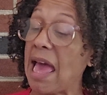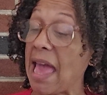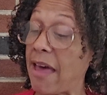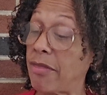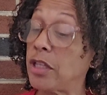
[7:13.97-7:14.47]

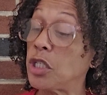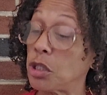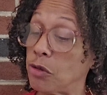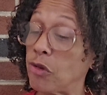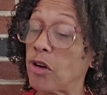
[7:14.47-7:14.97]
and the
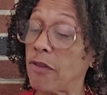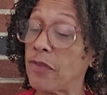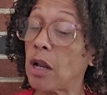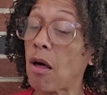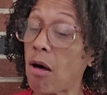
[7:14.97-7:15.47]
children of the
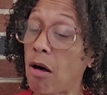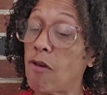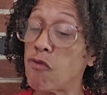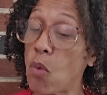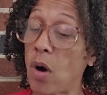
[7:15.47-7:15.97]
law
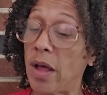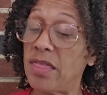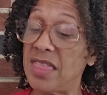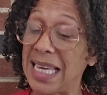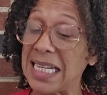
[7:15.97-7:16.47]
of
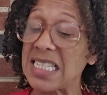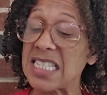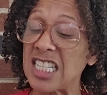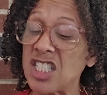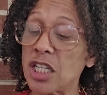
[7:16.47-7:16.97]
one then
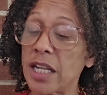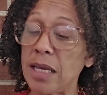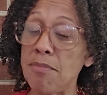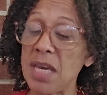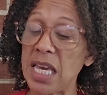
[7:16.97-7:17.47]
essentially
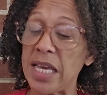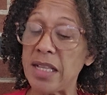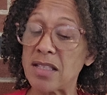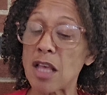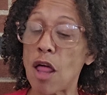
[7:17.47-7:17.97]

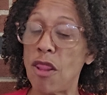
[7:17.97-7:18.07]
means